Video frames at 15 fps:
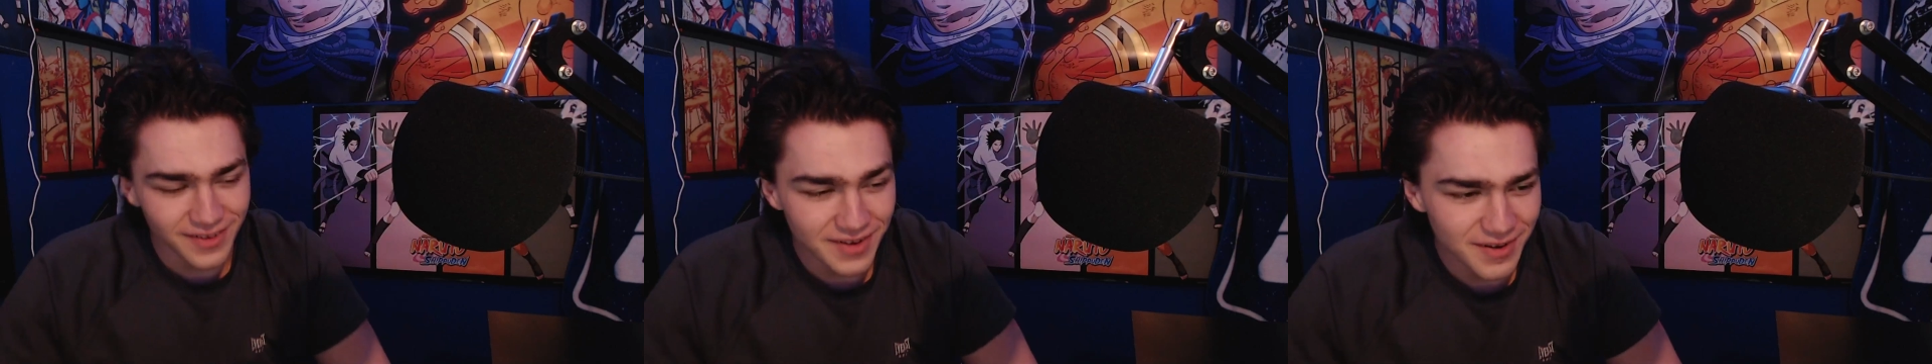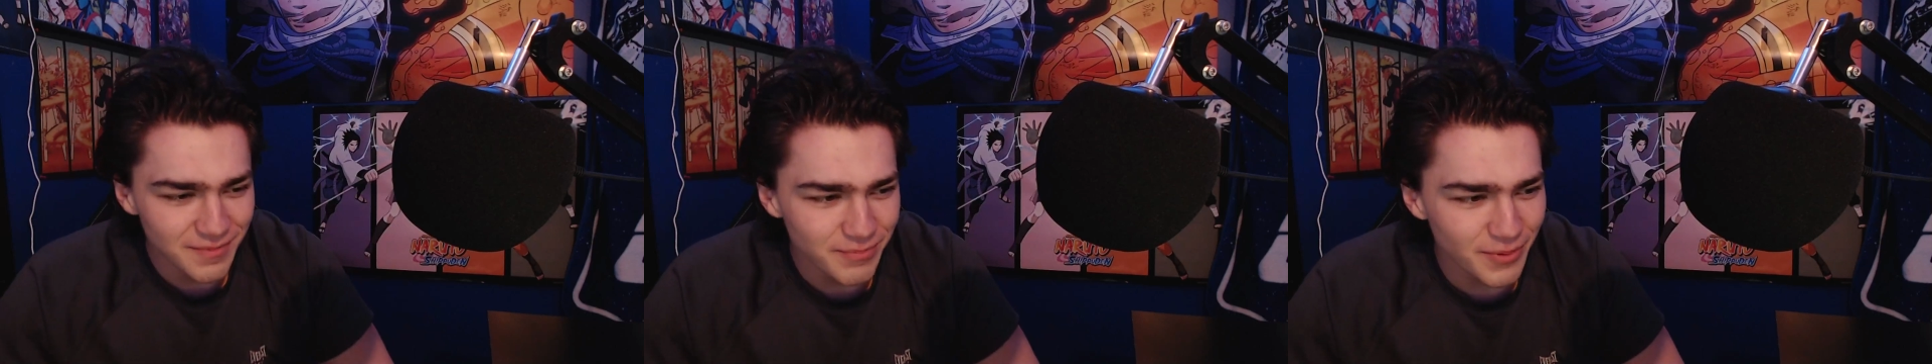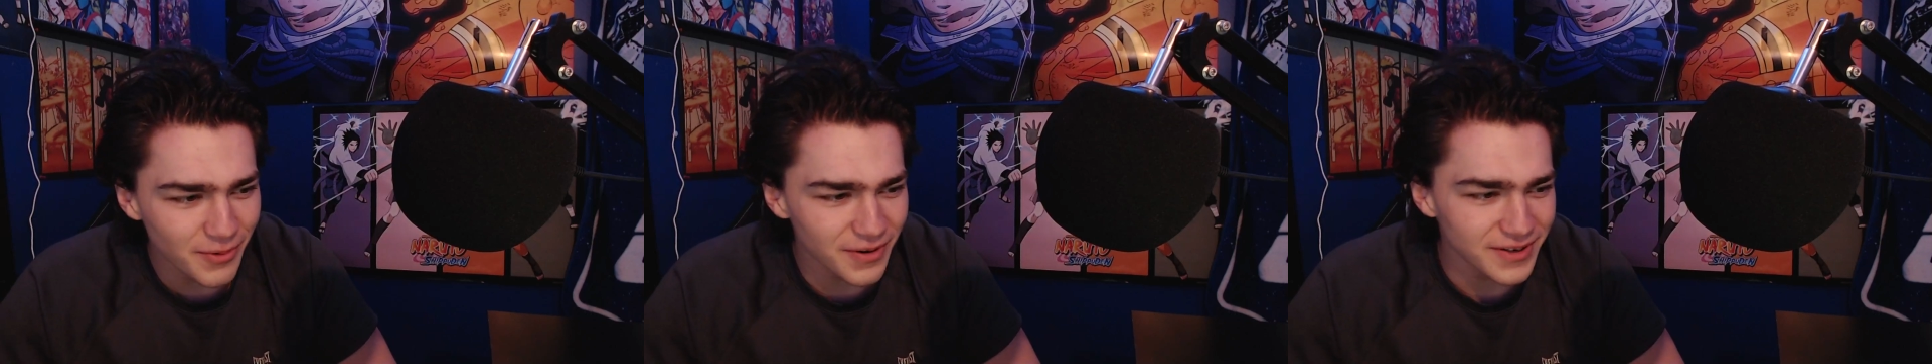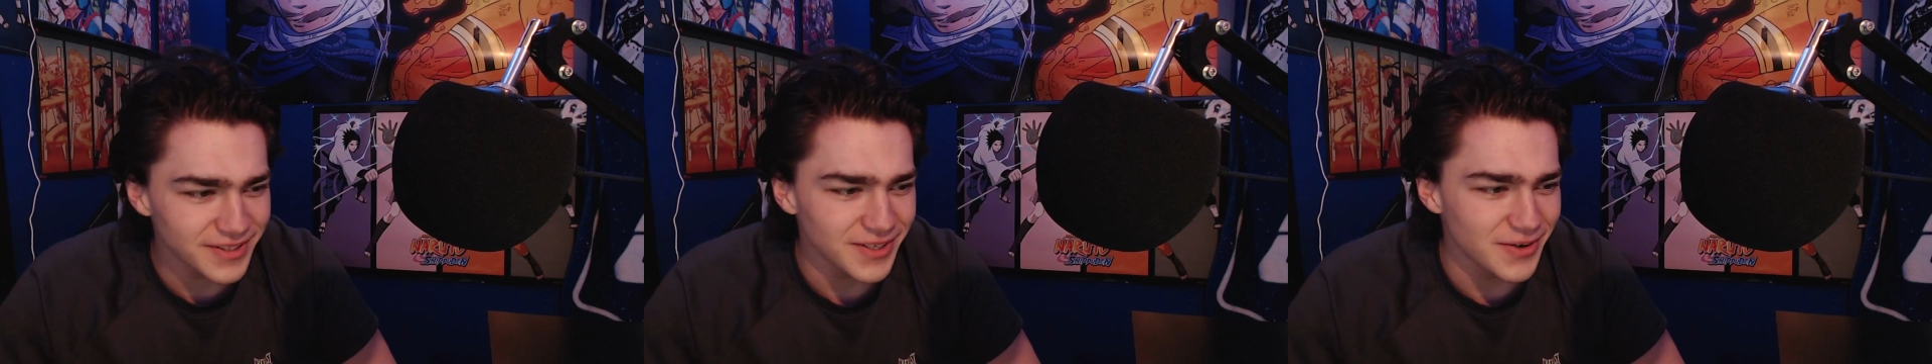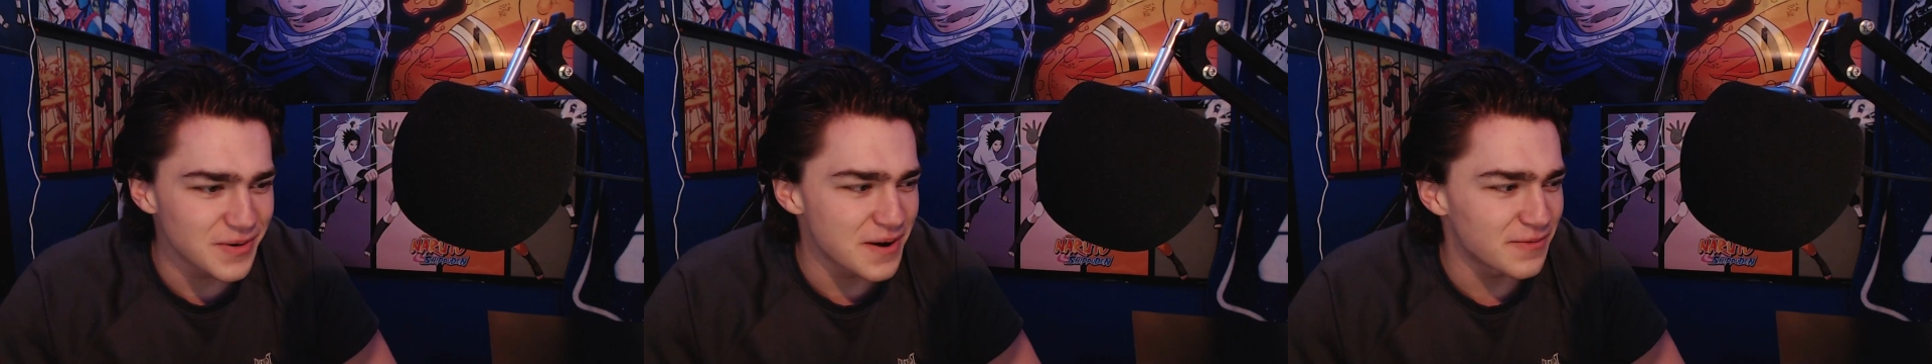
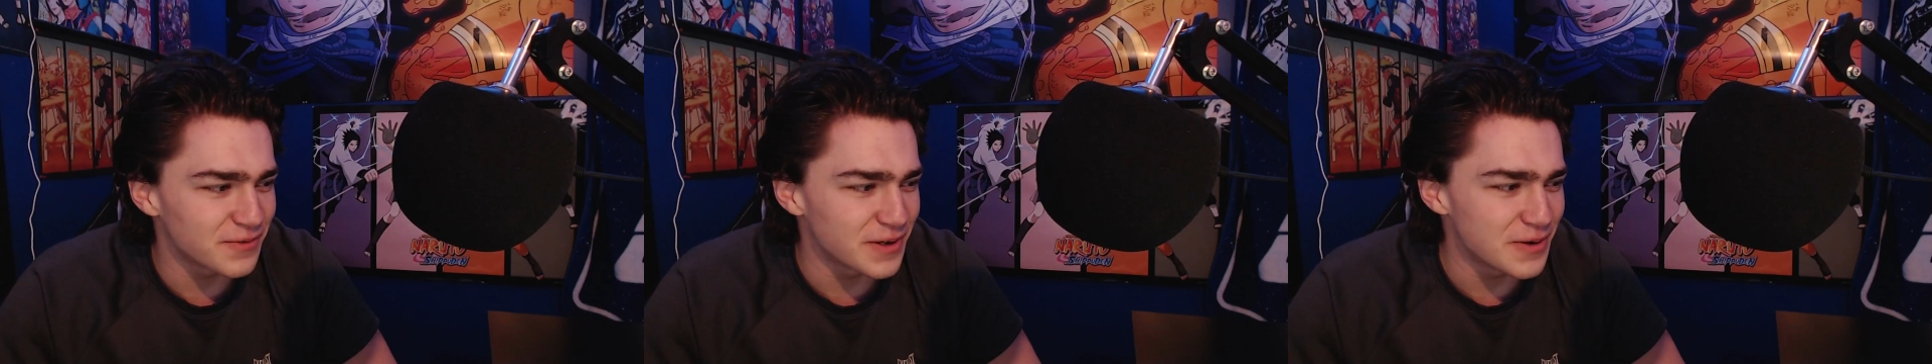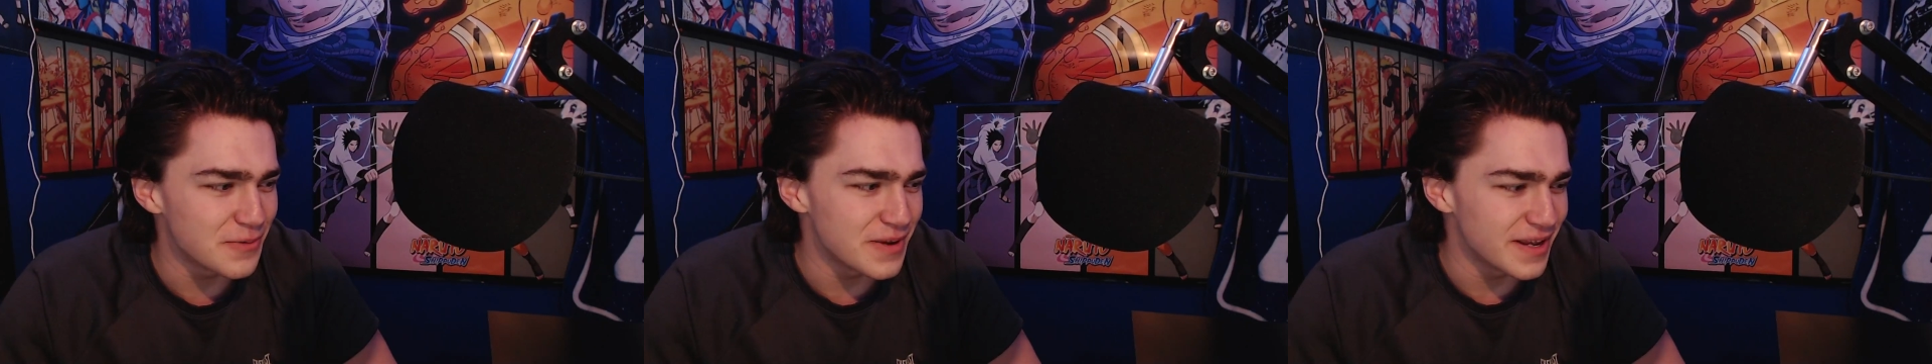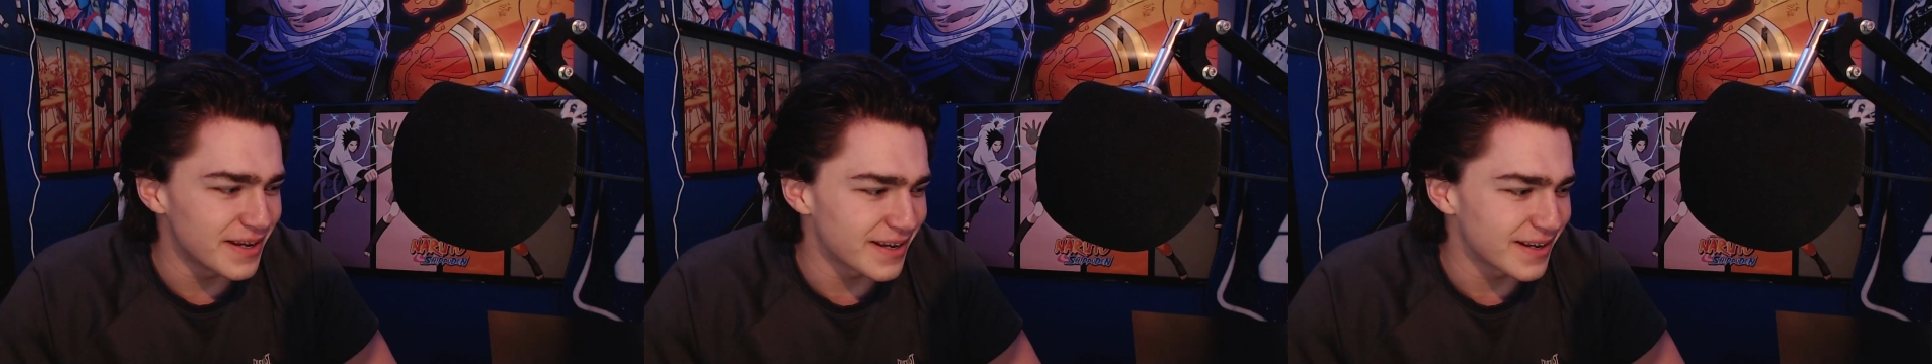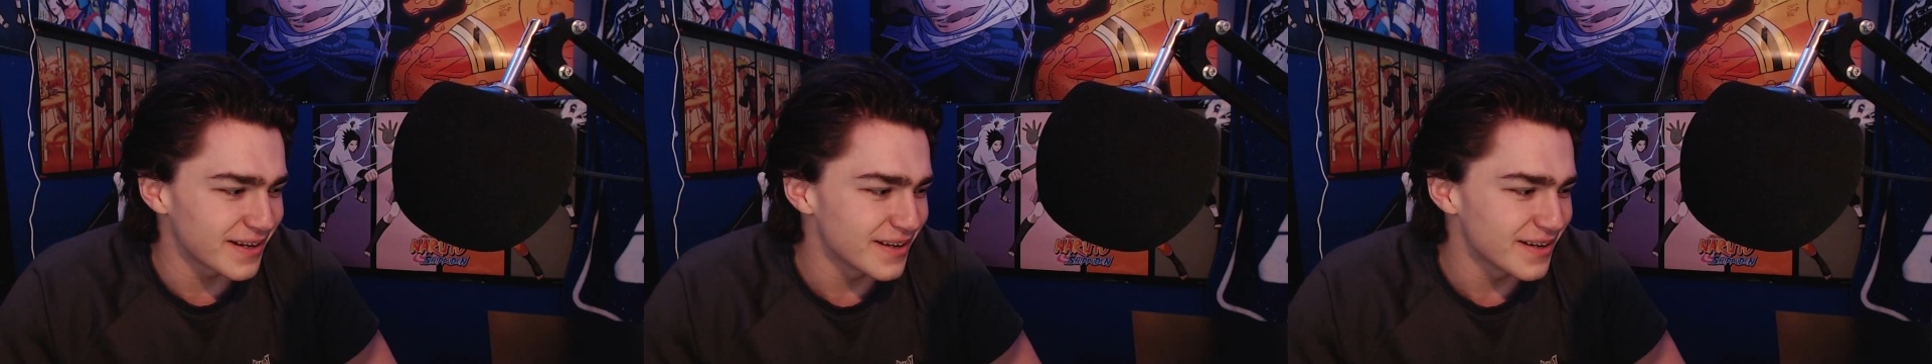Boruto every week,